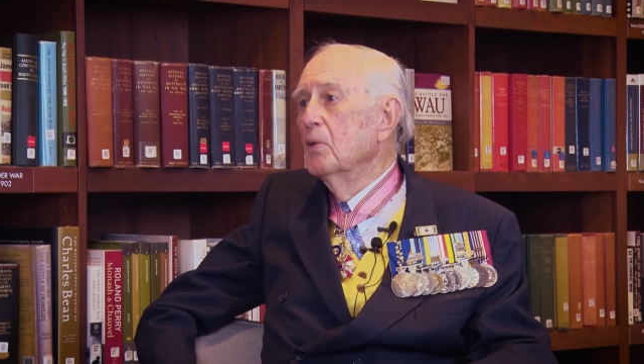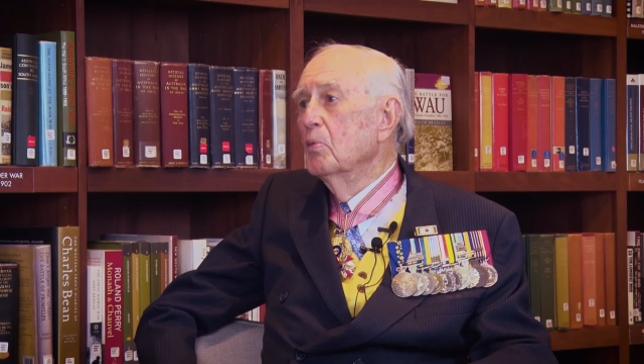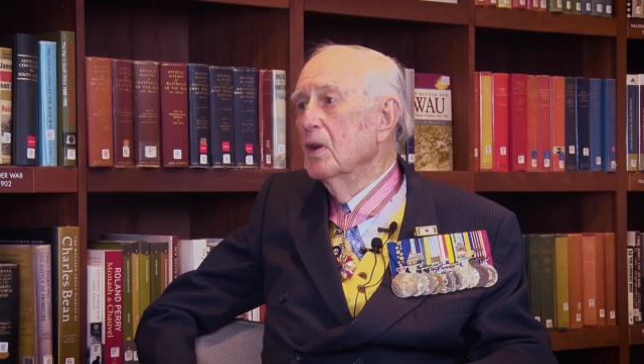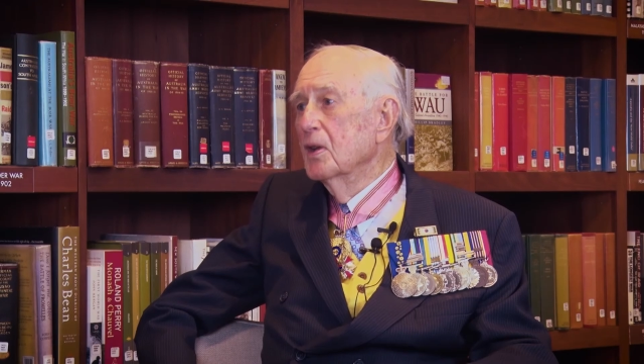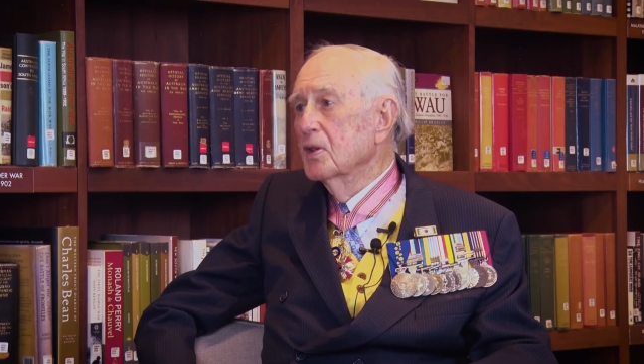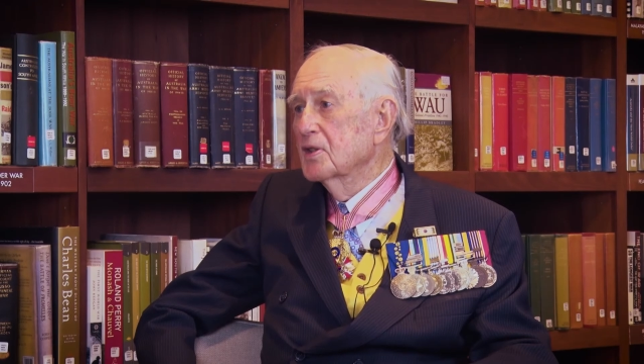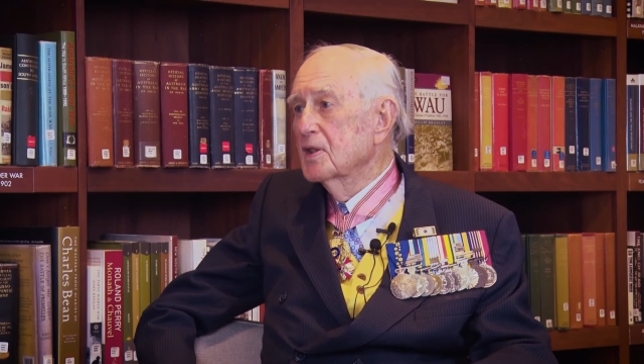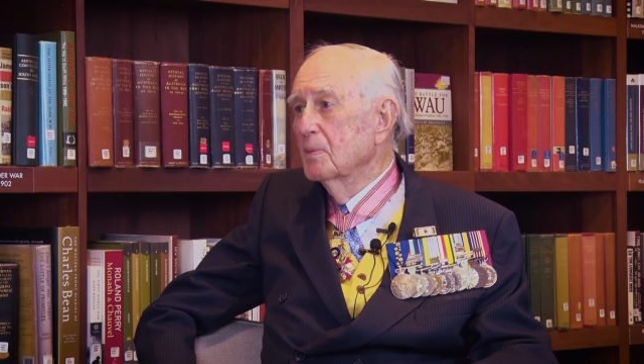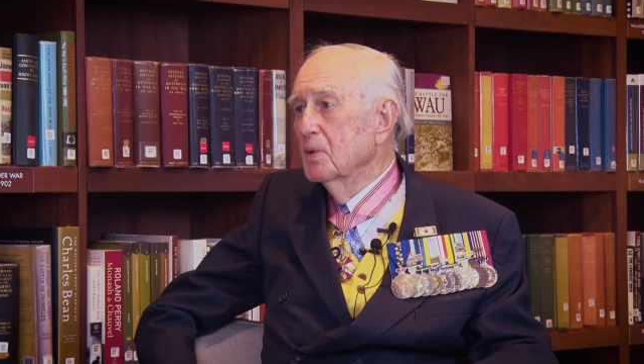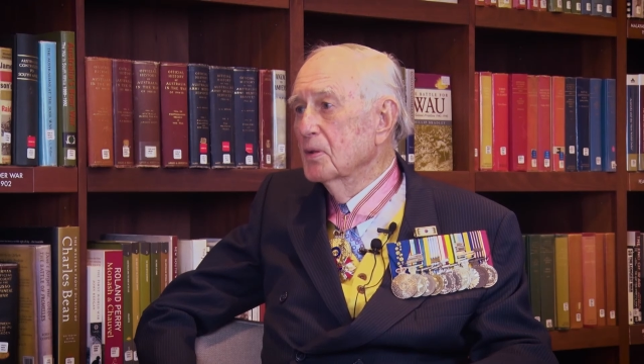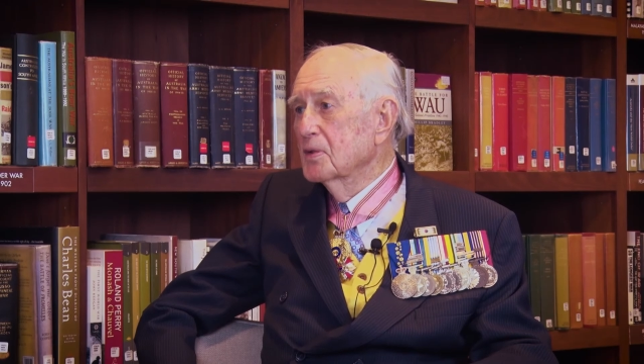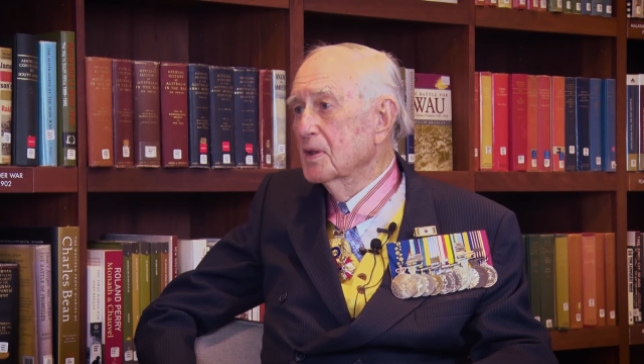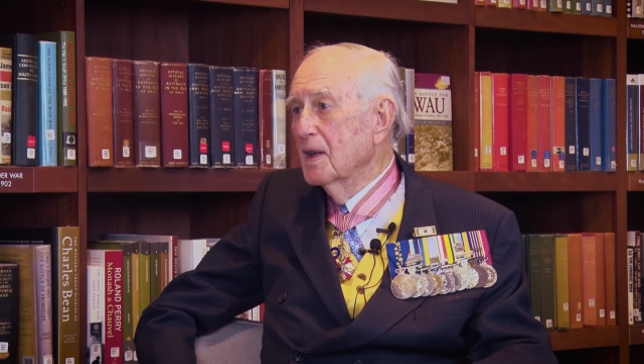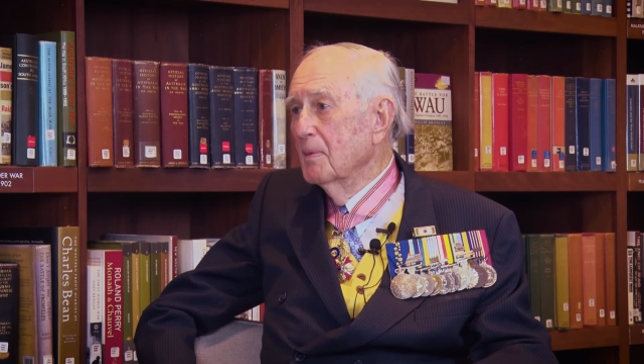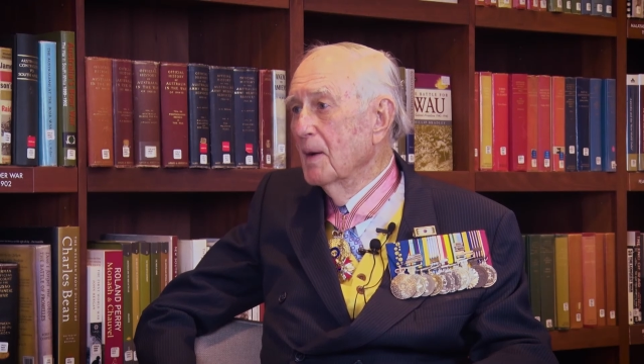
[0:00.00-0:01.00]
reassembled
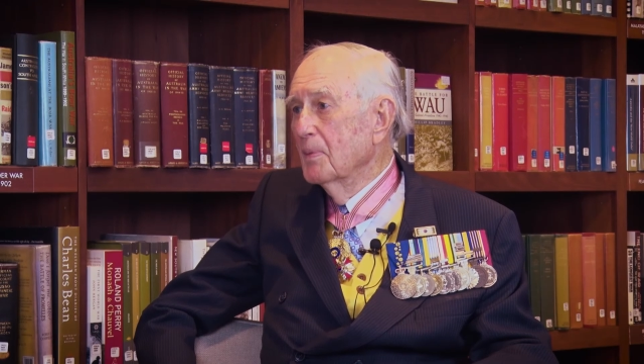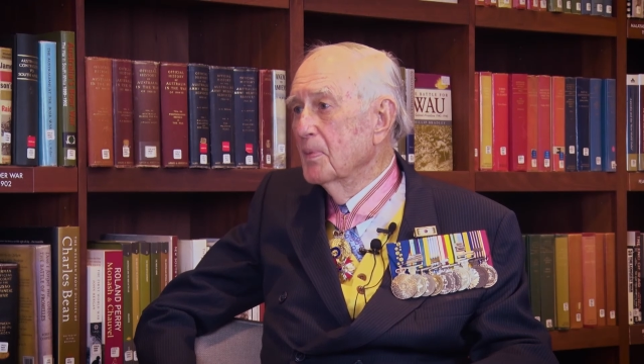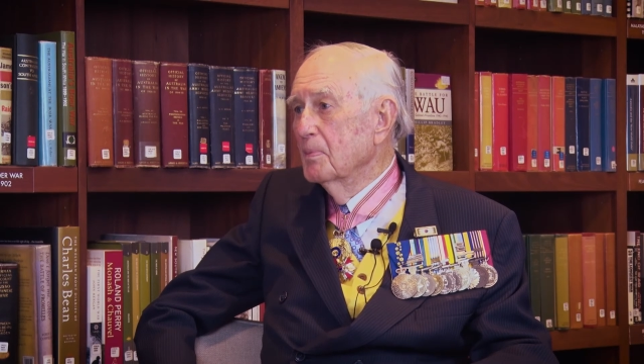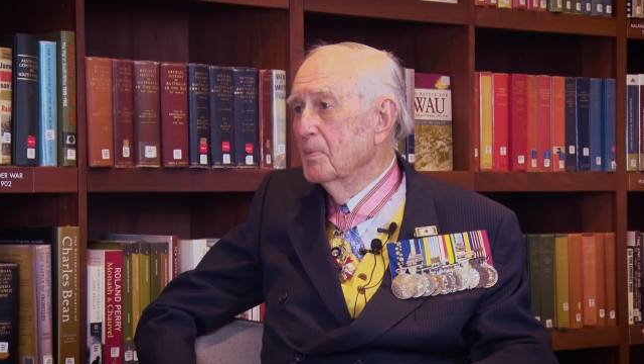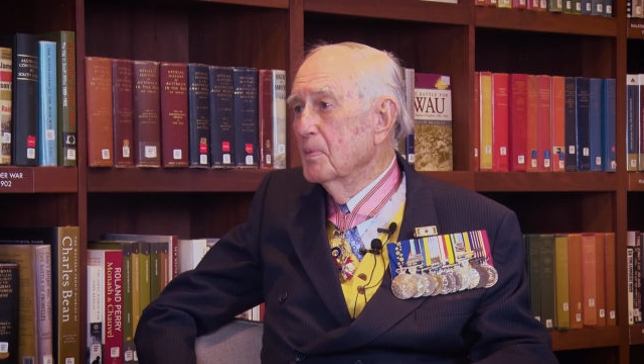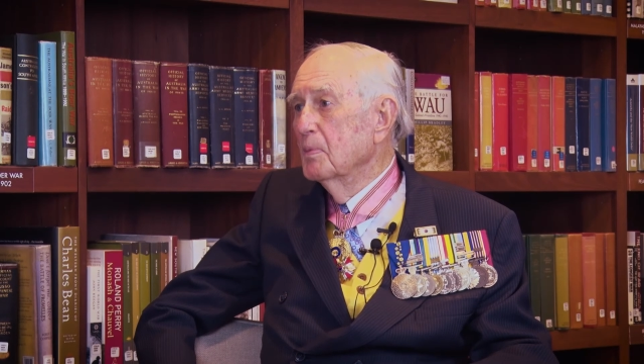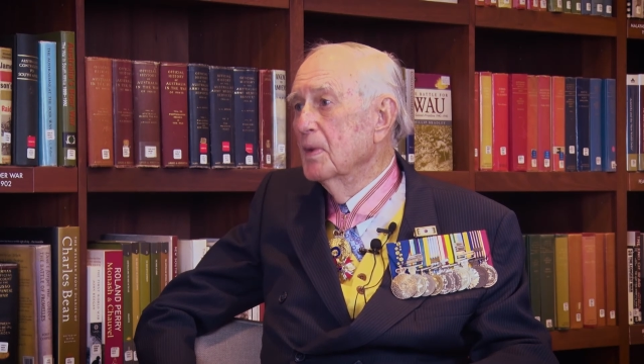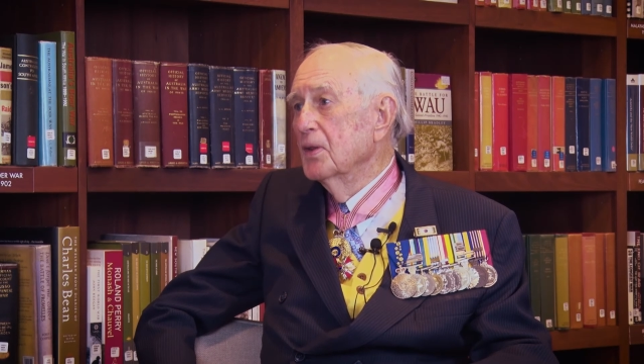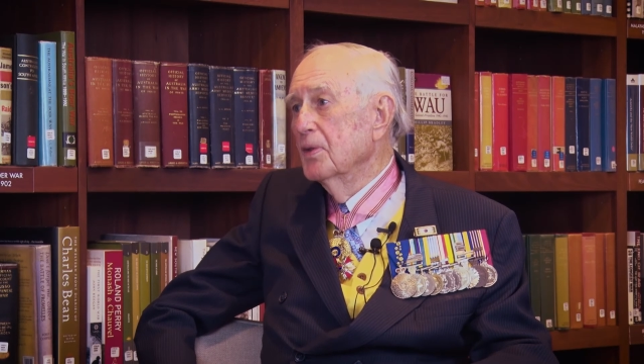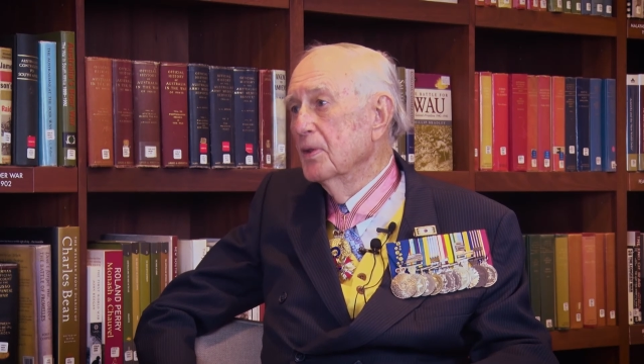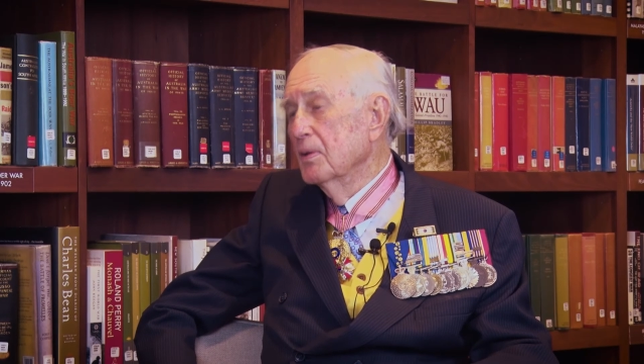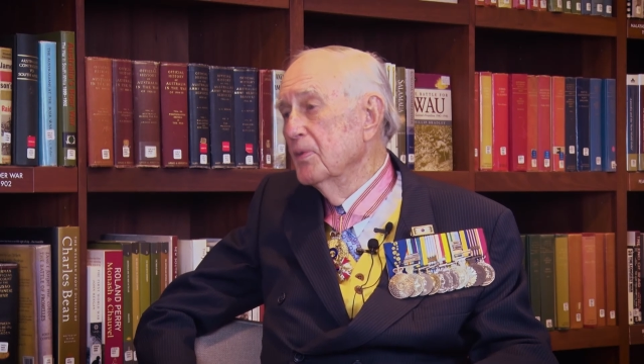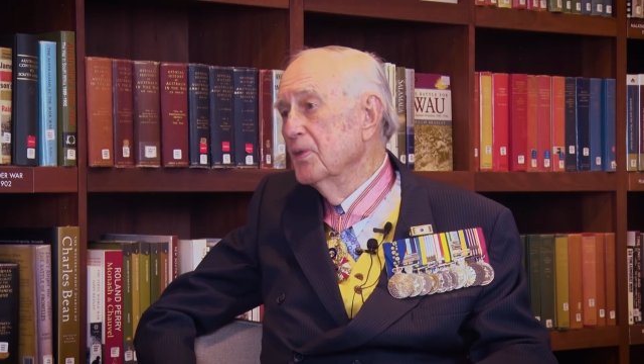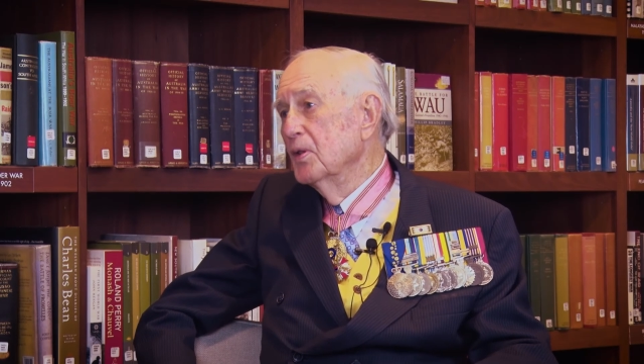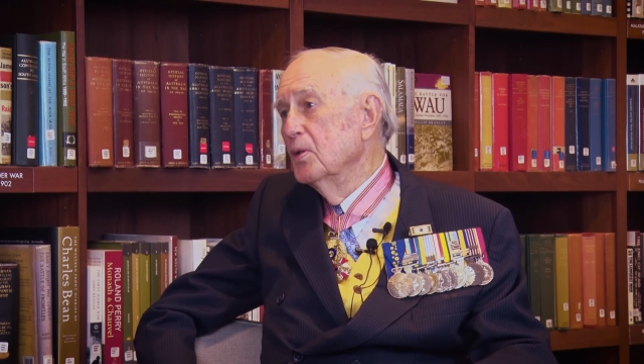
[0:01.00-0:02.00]
to come up and meet the
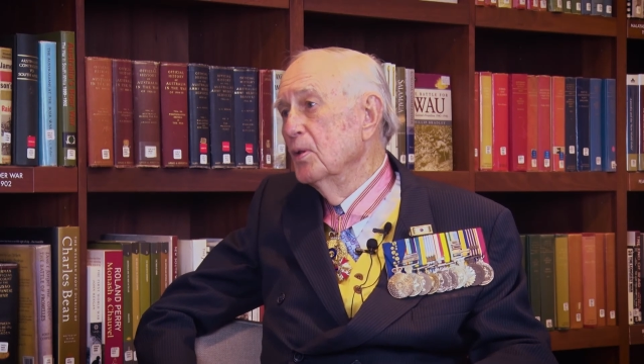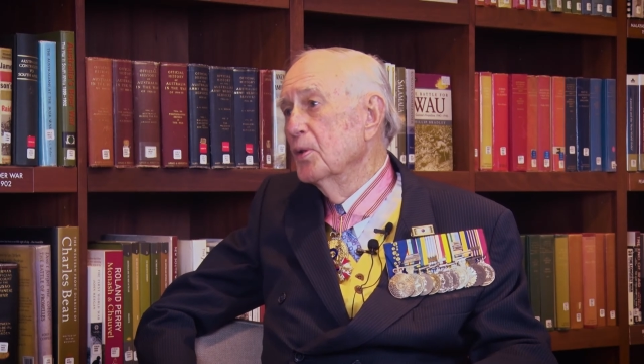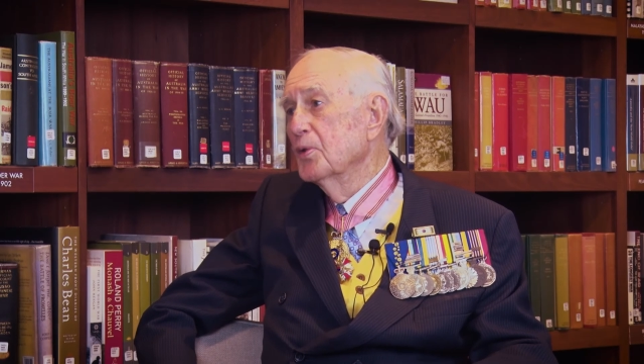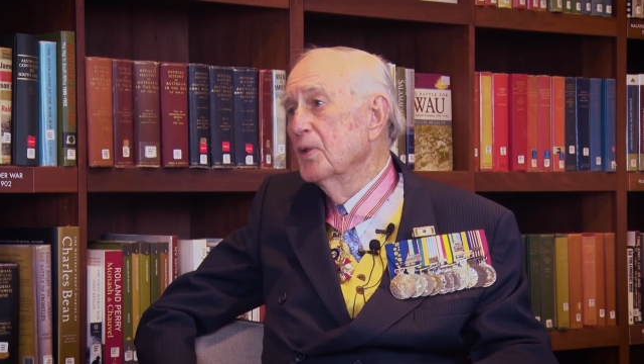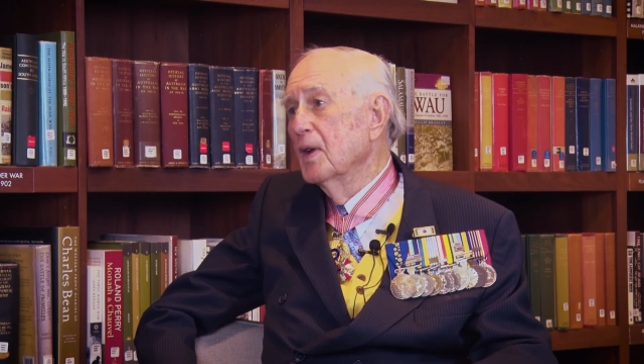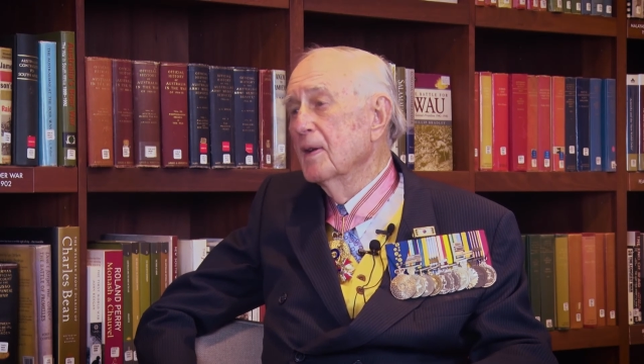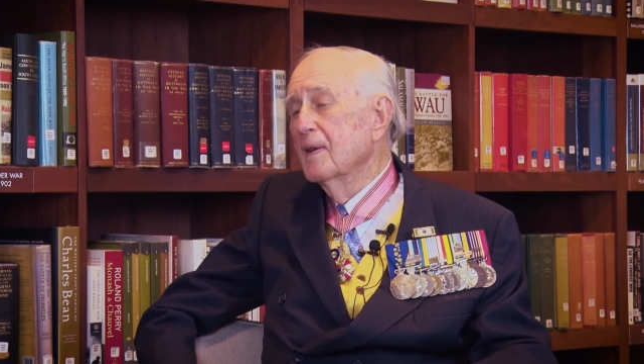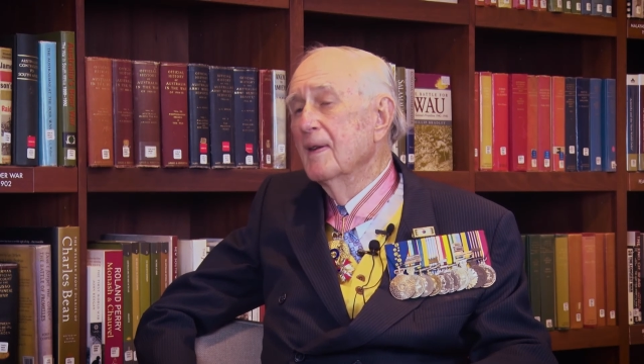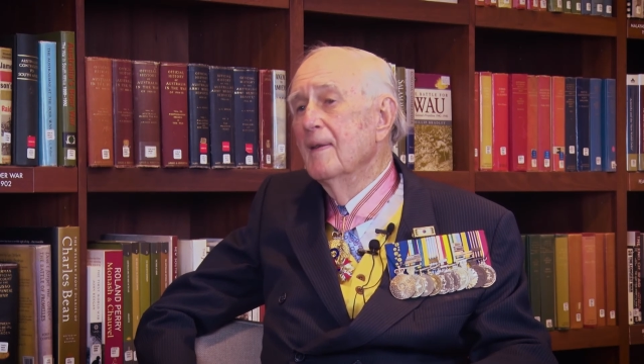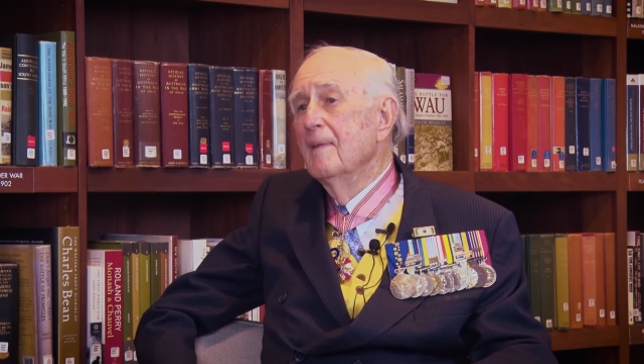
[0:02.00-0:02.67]
new threat.